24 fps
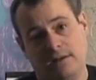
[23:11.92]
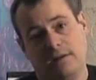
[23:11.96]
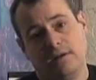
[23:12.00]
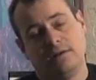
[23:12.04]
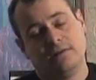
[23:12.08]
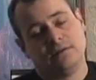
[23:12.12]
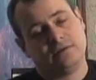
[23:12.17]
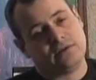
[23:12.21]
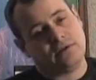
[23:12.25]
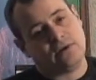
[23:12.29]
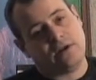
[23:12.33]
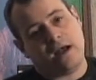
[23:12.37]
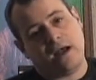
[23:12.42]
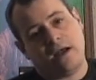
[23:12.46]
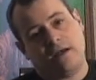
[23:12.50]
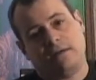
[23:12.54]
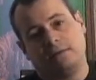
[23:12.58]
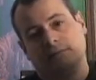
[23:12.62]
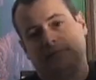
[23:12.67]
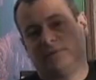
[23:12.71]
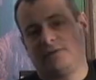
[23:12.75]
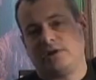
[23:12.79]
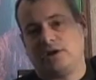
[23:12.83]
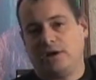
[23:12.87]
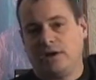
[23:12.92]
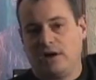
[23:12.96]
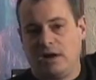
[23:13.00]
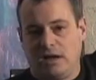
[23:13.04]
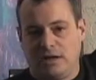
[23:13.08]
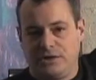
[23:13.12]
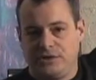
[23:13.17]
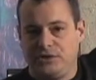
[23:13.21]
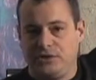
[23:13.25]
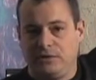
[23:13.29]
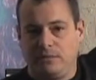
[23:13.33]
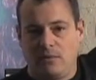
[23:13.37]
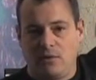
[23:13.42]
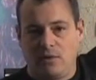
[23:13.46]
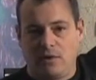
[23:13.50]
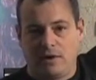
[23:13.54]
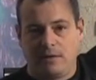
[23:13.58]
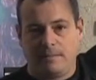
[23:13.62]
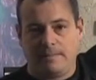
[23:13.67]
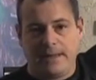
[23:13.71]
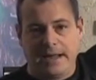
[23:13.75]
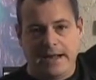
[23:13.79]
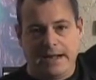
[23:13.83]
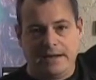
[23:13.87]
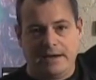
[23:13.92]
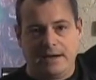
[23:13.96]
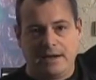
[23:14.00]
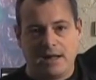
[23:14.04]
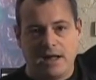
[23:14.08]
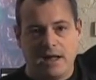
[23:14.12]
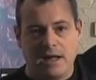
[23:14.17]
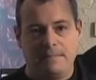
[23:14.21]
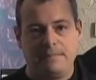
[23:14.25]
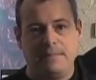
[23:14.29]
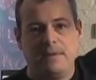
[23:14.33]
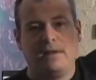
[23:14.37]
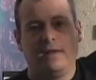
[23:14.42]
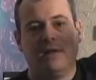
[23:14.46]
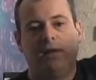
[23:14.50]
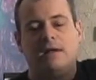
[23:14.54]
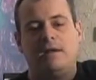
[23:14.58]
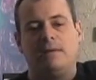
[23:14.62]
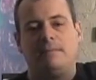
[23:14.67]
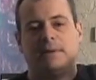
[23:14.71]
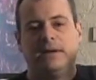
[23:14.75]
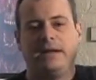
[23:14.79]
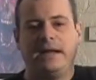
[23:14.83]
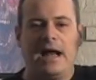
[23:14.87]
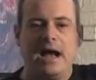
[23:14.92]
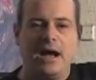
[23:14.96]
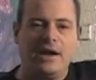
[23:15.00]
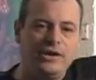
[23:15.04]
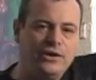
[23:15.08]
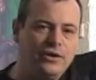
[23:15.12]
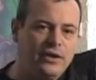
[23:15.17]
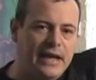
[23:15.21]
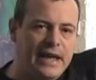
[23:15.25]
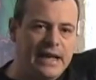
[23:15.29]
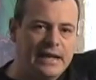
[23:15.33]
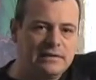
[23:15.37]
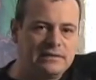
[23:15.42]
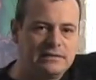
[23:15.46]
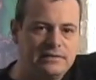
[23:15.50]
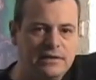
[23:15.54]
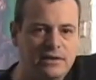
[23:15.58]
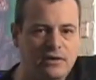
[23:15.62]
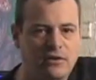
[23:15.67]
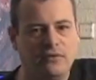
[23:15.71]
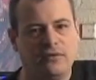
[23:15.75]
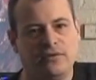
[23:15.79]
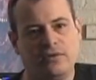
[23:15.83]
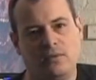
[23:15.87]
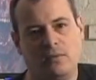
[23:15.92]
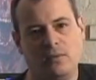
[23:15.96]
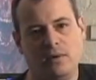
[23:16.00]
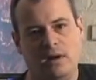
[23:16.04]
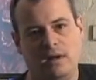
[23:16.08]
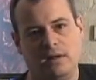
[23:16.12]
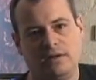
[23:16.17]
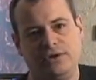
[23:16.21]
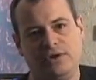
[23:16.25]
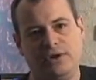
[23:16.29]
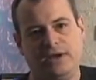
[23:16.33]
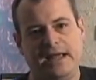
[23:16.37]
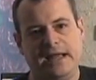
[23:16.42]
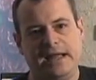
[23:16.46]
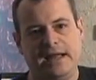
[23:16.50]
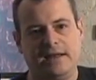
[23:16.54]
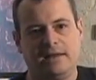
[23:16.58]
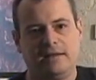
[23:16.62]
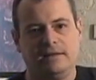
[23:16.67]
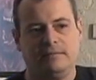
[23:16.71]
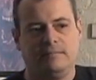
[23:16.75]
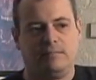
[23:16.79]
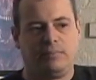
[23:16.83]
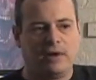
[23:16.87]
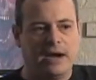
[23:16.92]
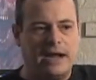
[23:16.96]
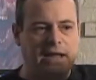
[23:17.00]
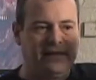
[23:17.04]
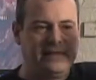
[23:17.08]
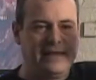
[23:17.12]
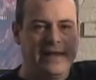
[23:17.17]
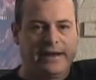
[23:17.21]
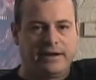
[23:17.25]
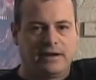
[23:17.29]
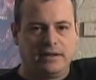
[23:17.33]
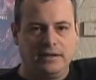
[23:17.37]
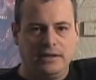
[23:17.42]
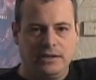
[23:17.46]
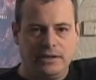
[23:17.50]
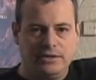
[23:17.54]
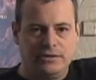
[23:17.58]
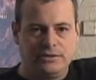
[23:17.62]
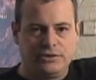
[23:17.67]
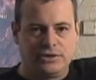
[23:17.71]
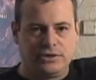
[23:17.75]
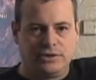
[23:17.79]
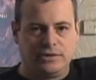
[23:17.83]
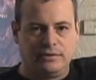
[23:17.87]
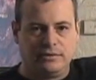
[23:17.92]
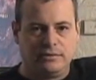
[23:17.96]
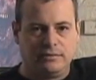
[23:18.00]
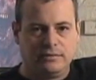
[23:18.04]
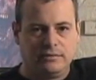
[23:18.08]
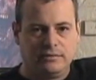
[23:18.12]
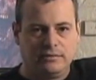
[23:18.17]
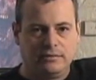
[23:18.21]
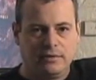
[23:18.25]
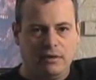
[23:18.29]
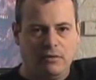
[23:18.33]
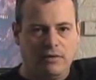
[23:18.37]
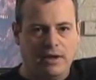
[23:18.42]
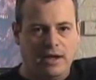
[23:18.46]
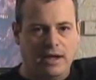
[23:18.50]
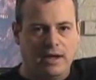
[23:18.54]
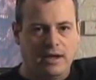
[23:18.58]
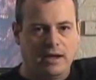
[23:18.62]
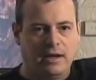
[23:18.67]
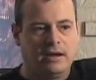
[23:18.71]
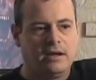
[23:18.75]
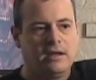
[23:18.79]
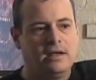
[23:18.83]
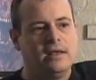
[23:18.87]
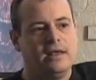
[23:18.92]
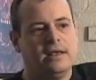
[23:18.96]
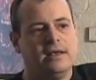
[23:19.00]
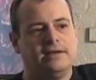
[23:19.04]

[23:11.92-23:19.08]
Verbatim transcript: So now it's gonna cost you more to paint it up, but now you can't see over the wall, and you can't break that illusion, okay?